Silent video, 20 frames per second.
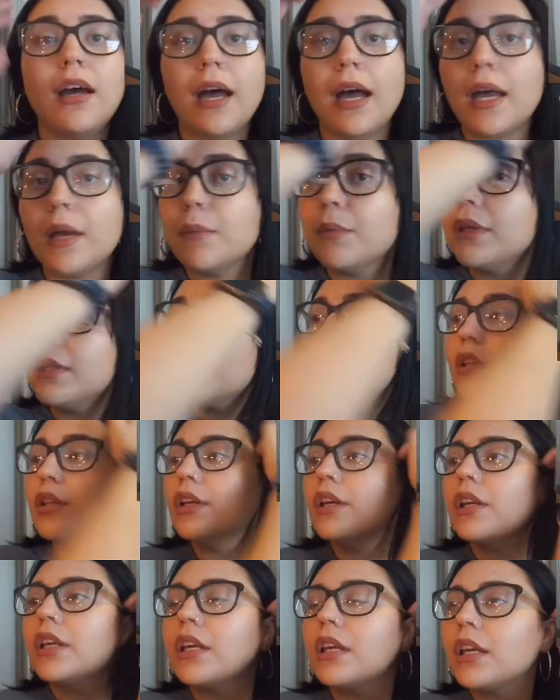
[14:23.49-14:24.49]
I've been
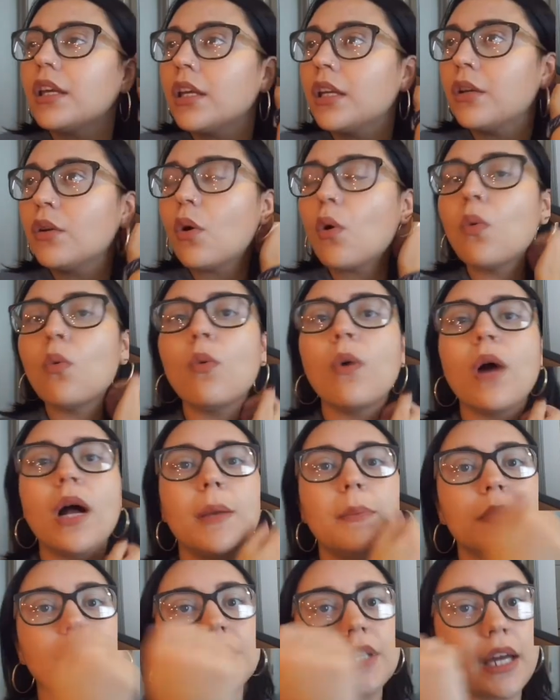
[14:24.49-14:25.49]
looking
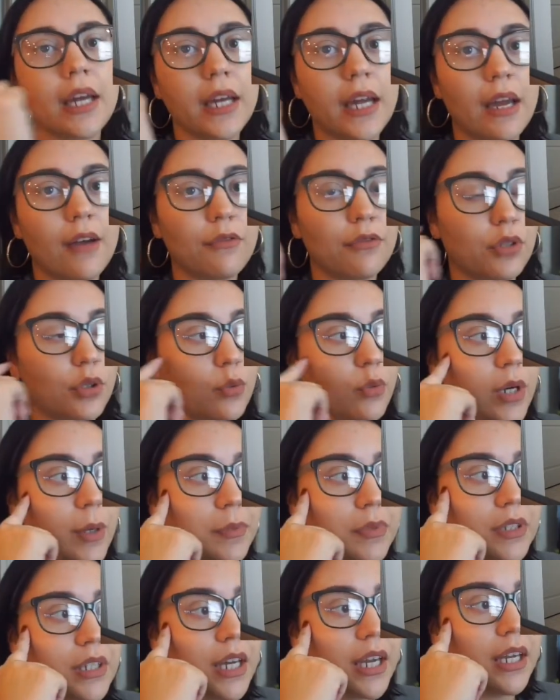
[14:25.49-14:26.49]
website after
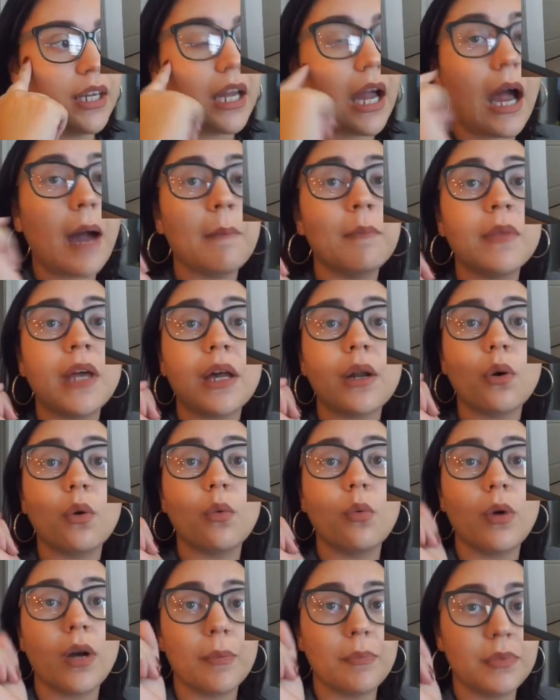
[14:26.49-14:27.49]
website. I'm not
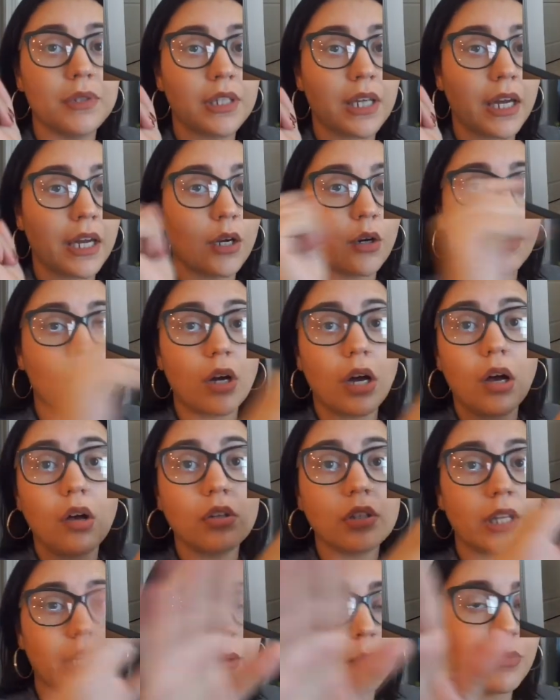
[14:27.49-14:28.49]
a website or
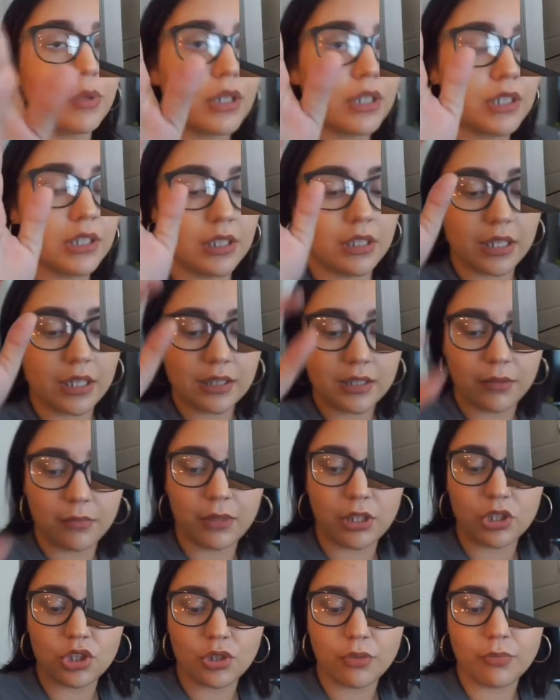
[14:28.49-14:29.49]
online person, as I
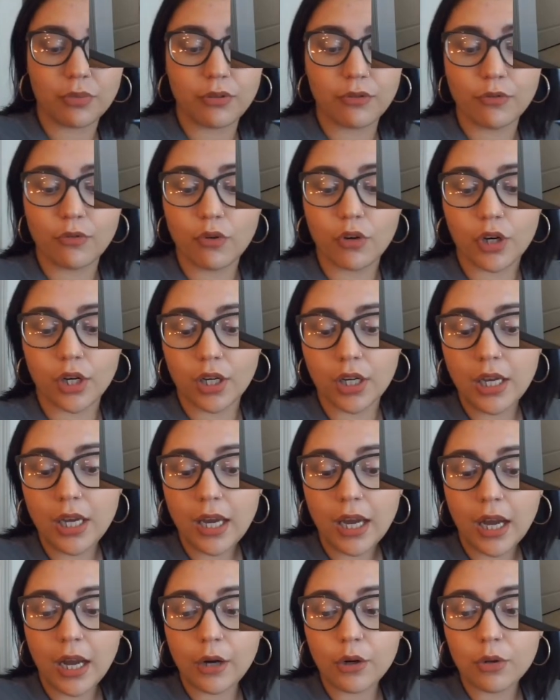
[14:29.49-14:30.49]
mentioned before.
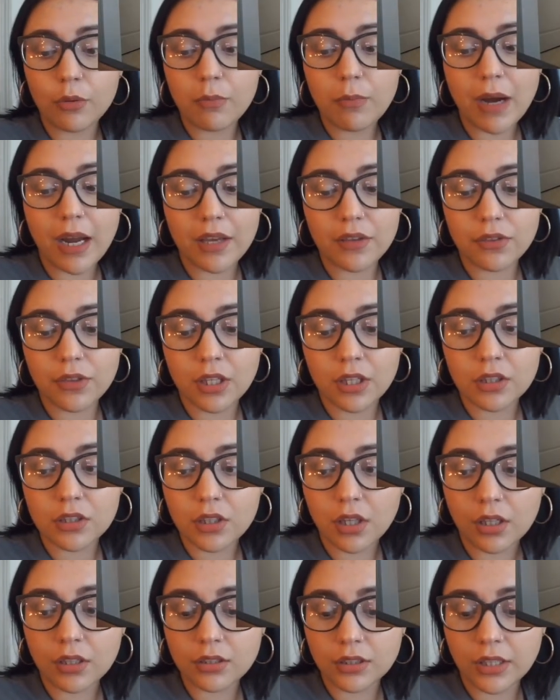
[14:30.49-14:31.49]
I don't buy things
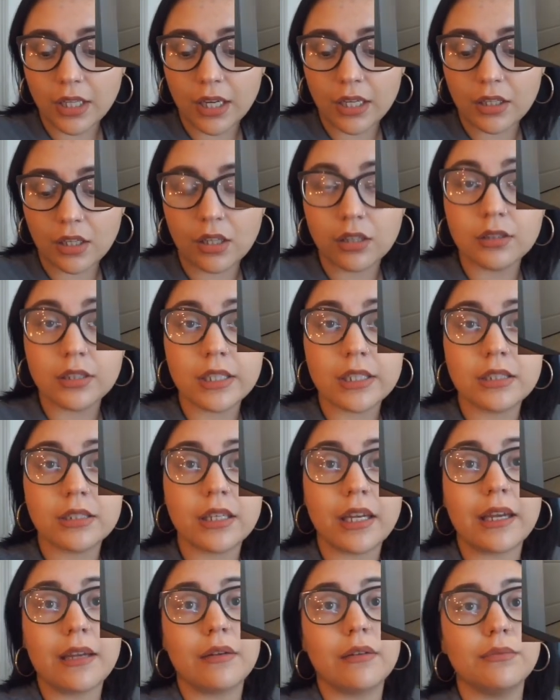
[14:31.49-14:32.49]
online unless
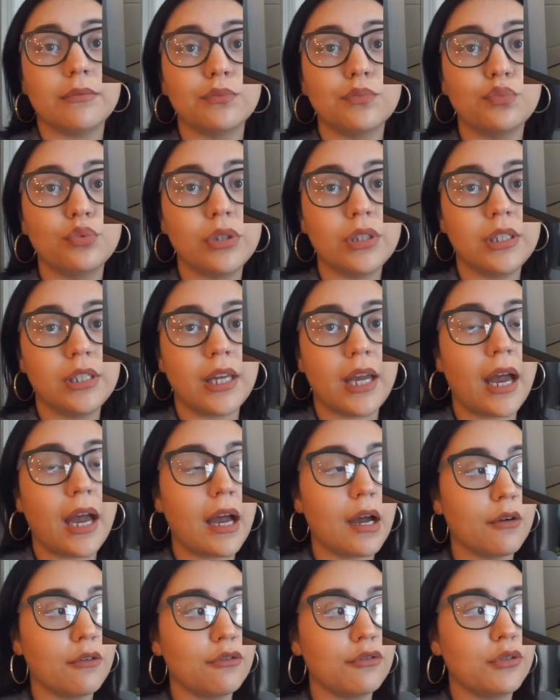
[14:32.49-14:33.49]
I really
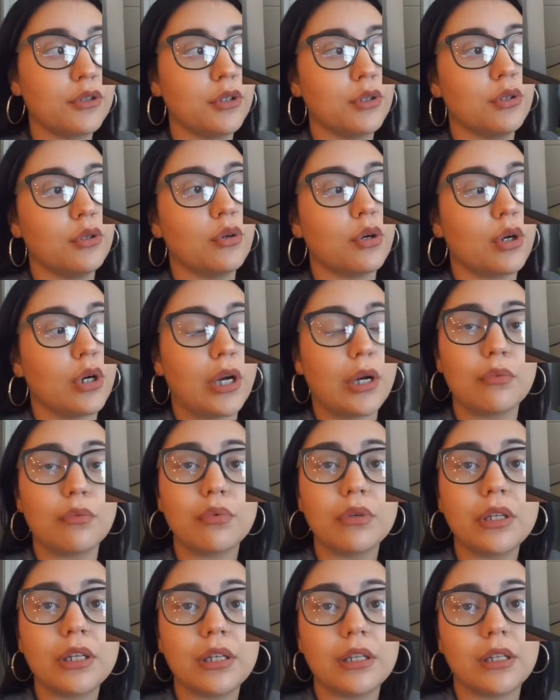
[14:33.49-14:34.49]
have to or I
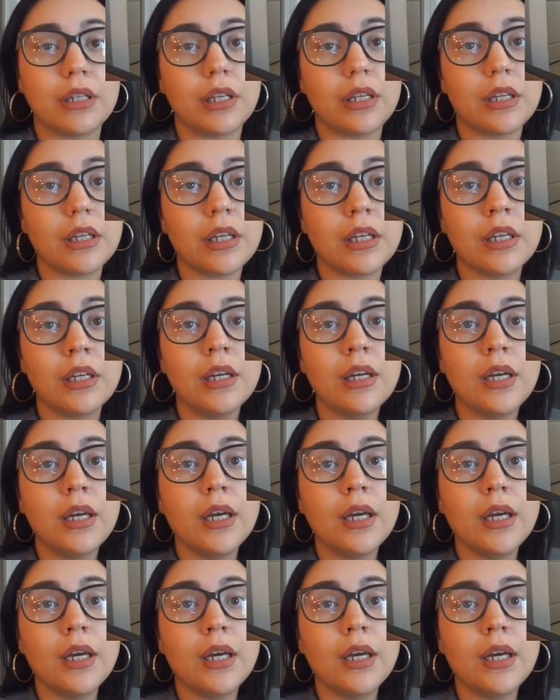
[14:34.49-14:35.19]
really need it.